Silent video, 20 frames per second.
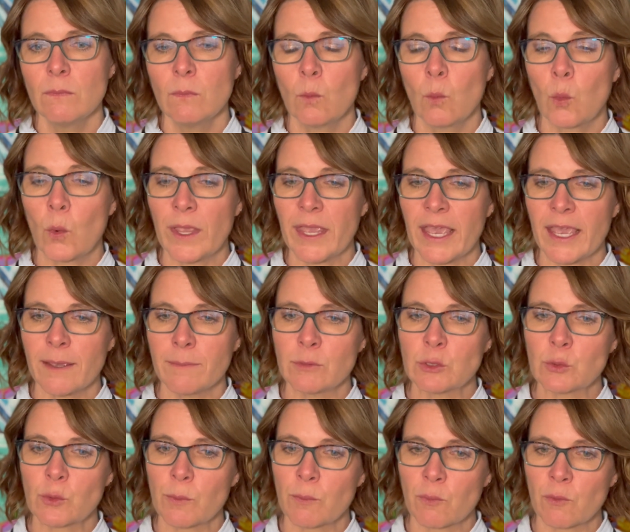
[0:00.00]
We aim
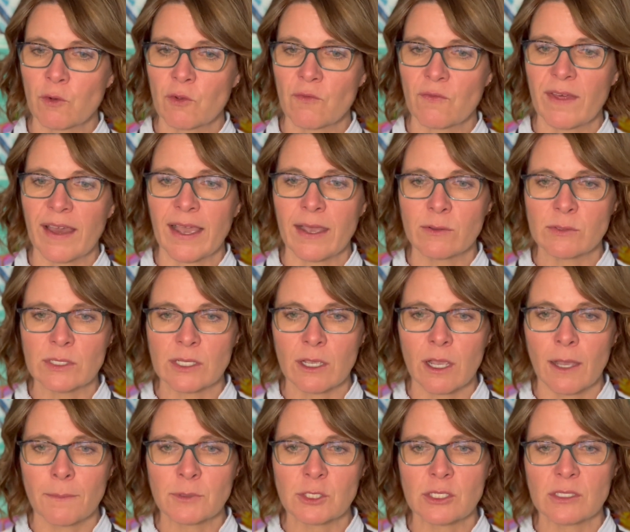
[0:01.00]
to improve the housing
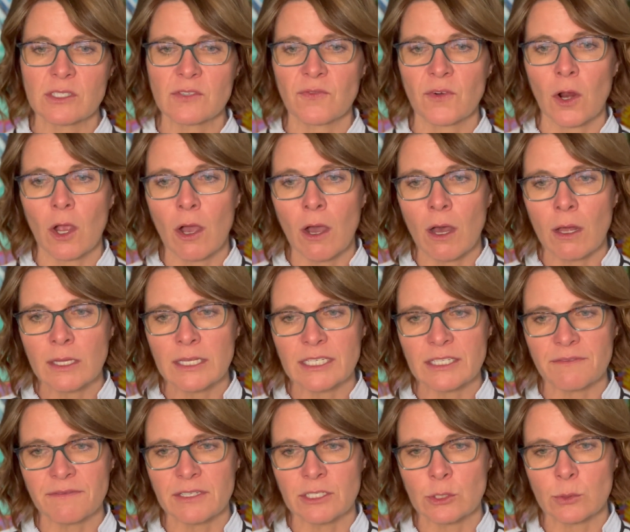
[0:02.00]
options for all
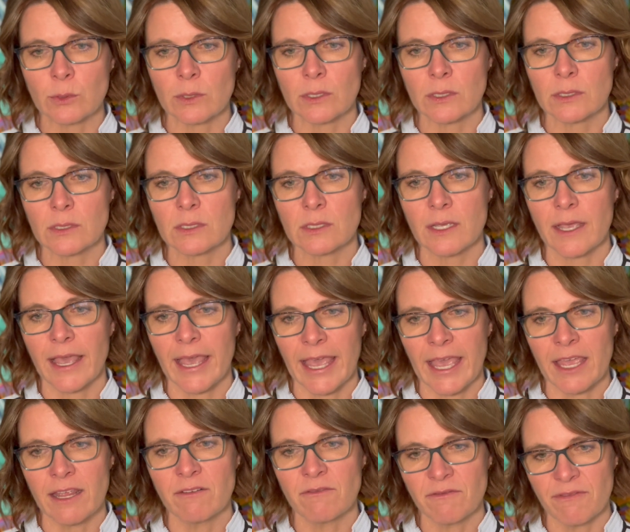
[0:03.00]
individuals
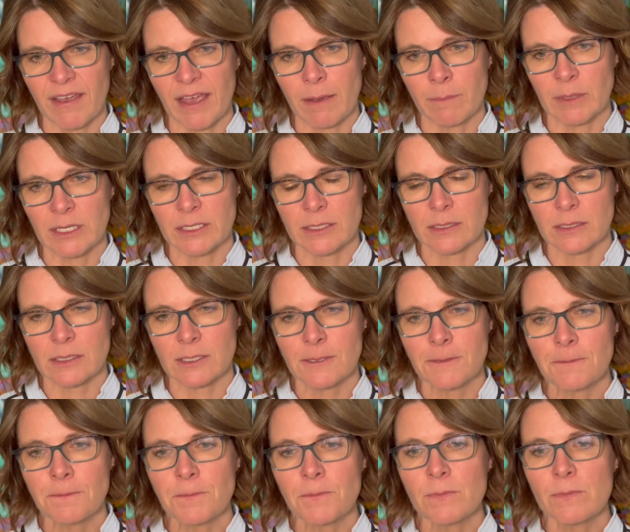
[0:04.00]
and families.
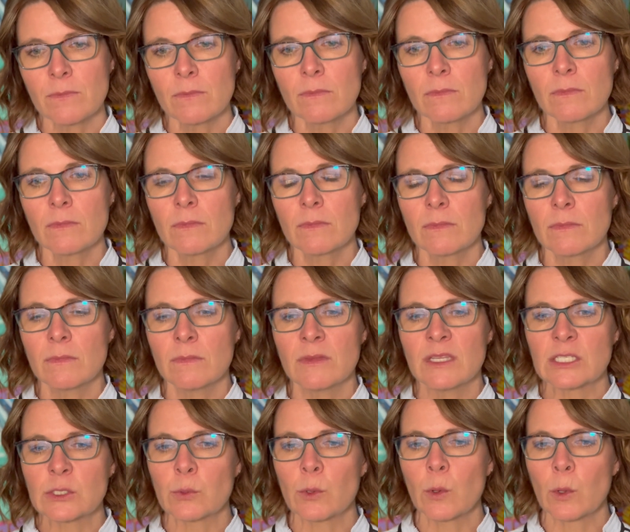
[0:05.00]

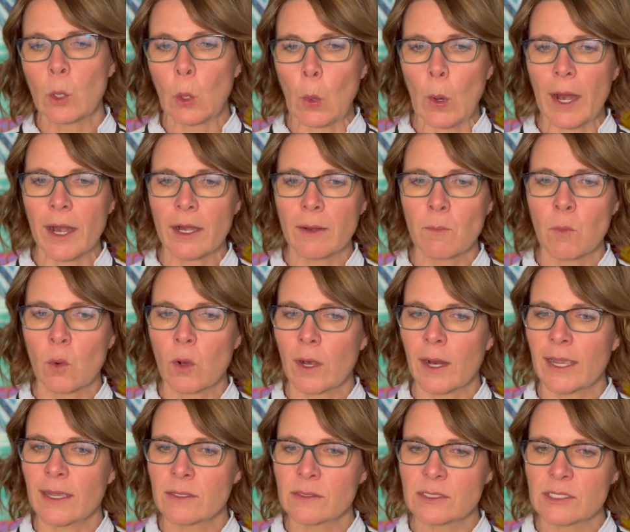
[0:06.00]
This will require more
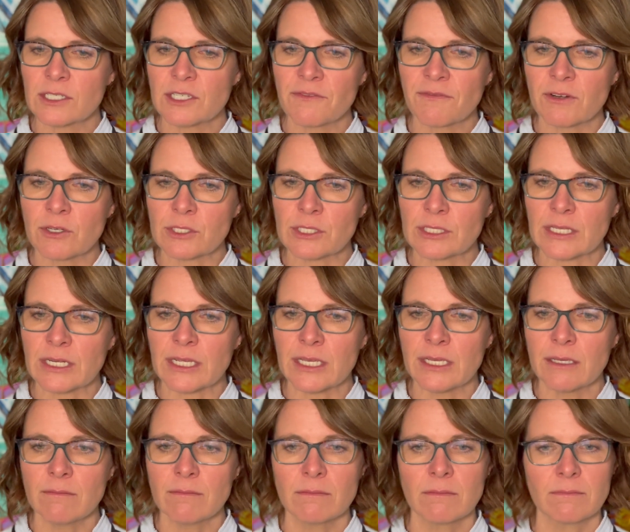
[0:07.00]
housing diversity,
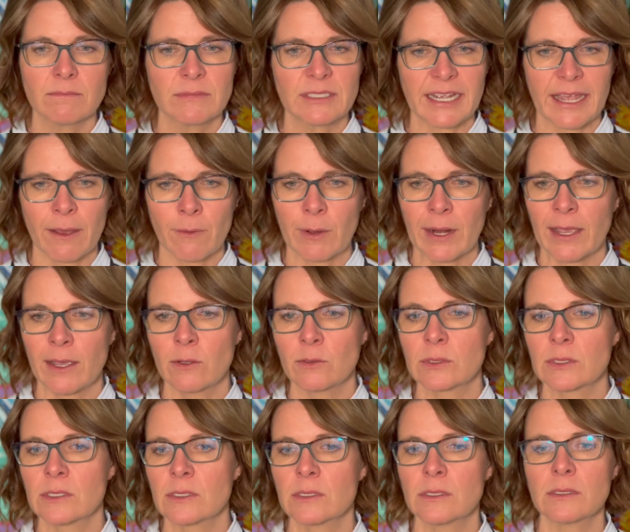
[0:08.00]

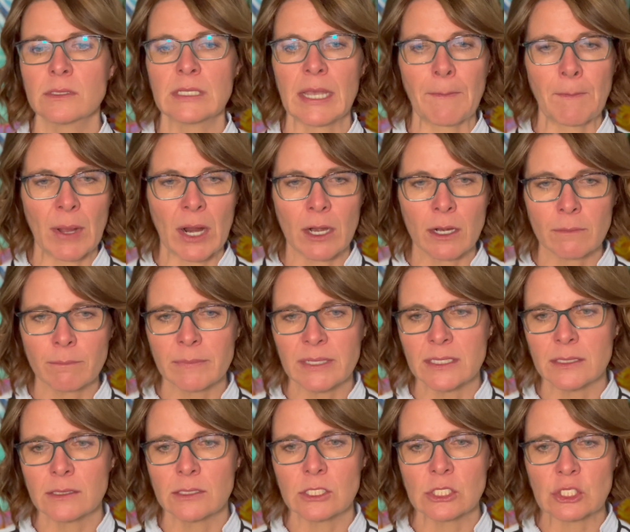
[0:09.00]
townhouses,
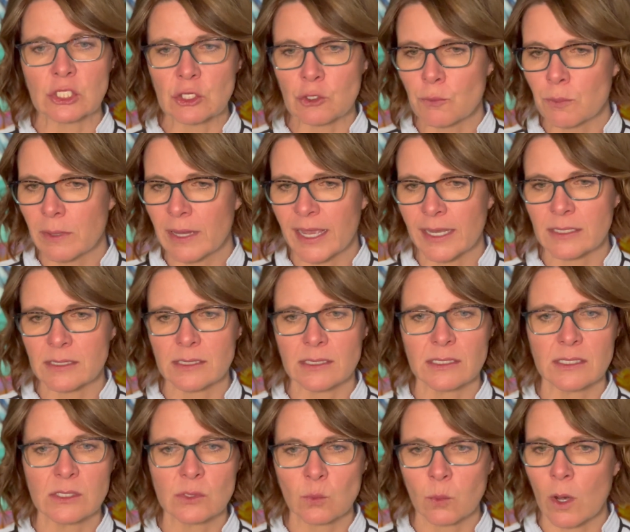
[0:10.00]
apartments,
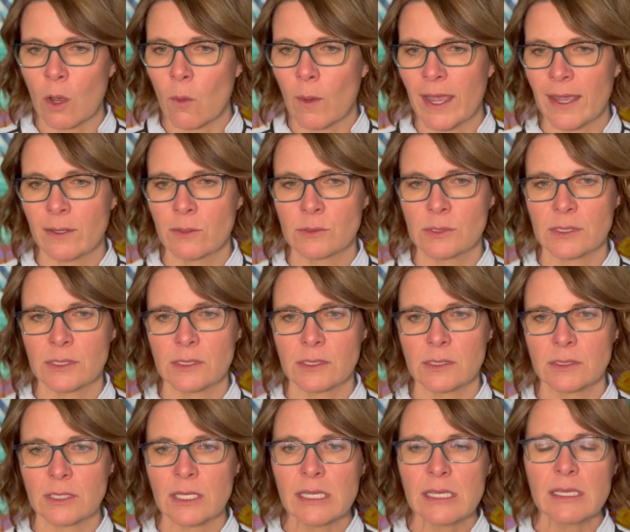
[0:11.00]
duplexes, row houses,